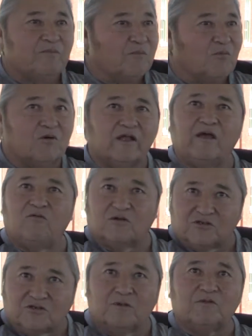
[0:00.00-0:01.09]
Boy, that was
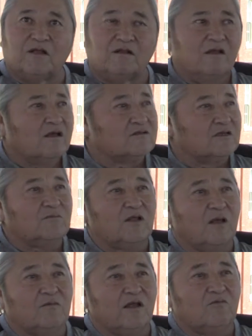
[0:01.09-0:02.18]
something.
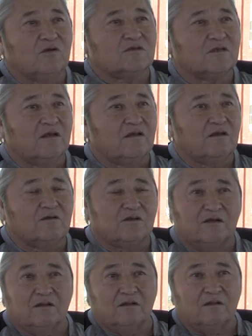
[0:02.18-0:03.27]
Sometimes they would stay there
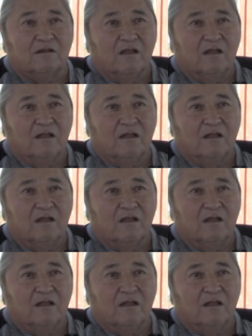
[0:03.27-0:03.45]
till